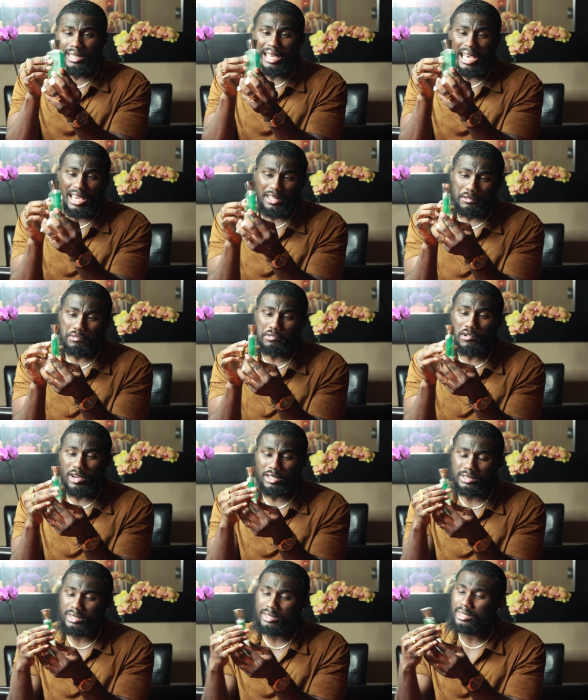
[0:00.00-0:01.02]
kind of
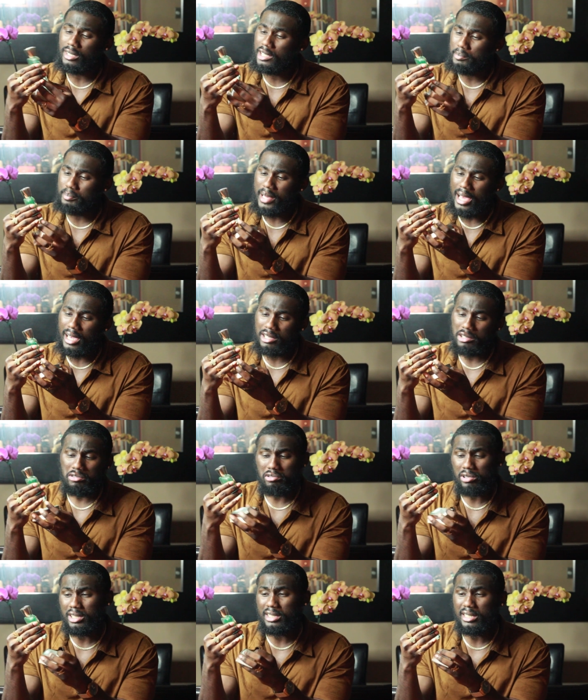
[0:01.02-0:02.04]
frosted on the back.
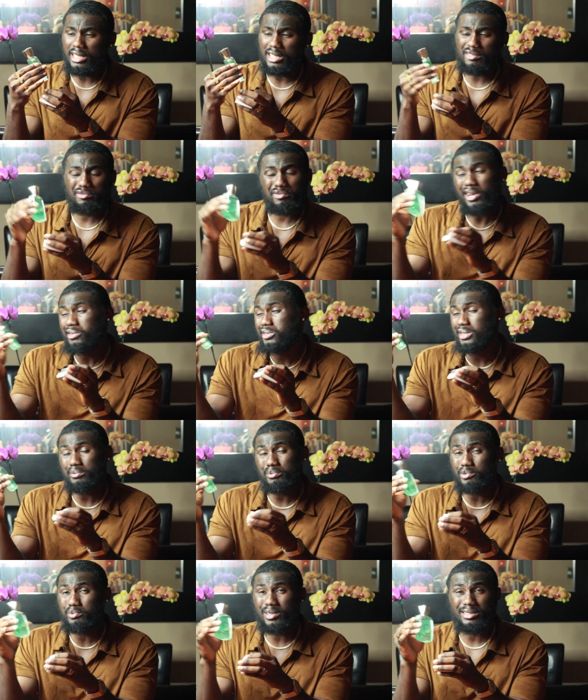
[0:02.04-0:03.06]
Really neat, very
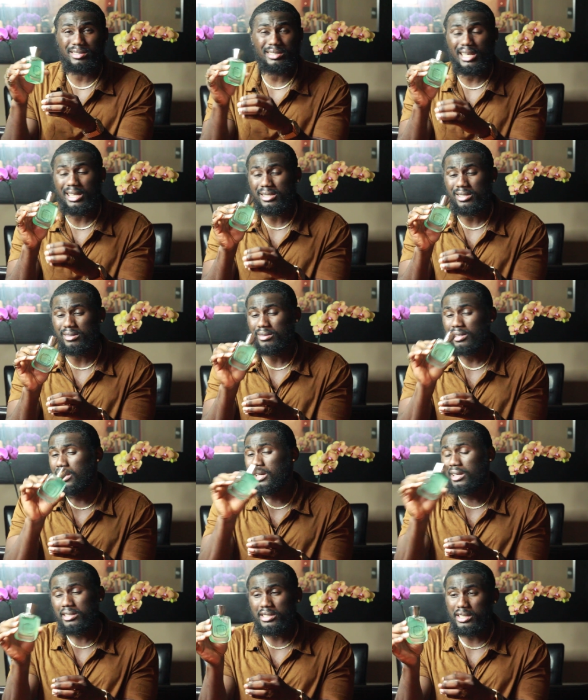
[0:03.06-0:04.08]
simple presentation
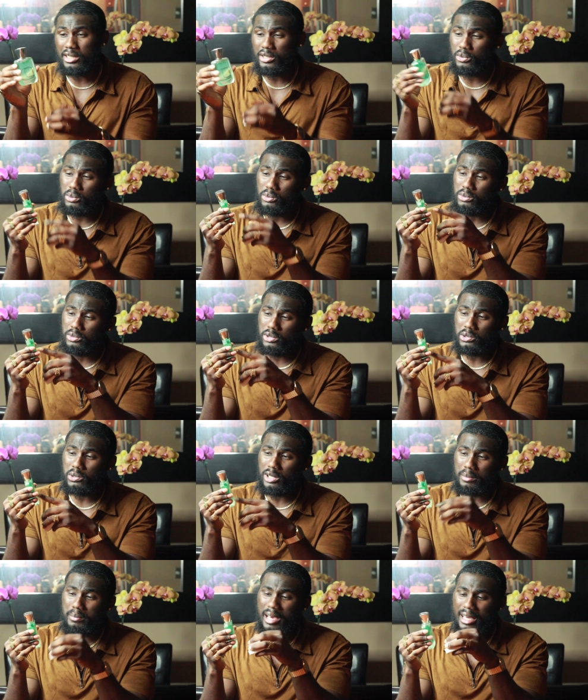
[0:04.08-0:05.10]
see-through
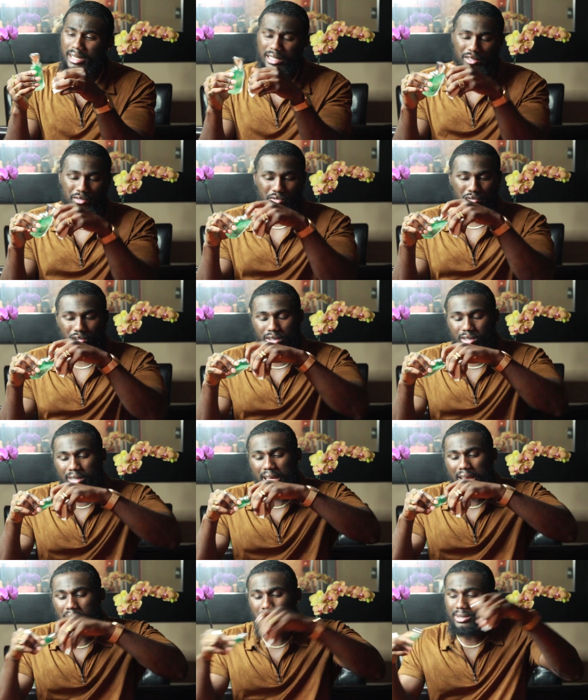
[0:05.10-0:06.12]
Jul et Mad at the
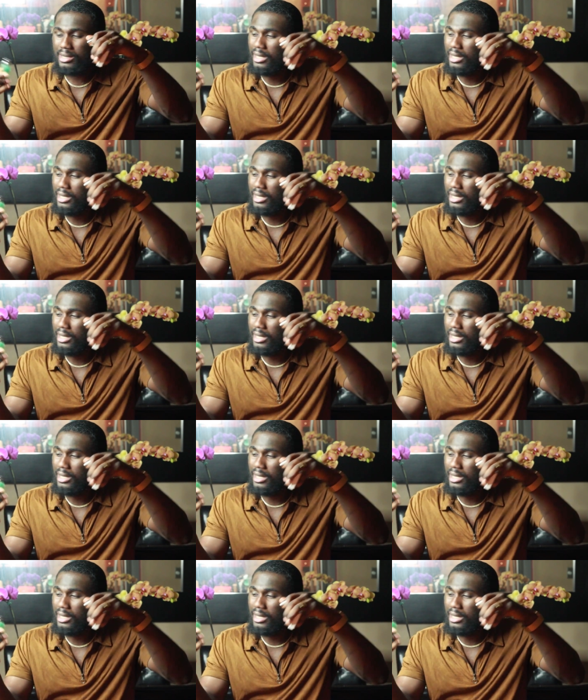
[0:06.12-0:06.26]
front, Aqua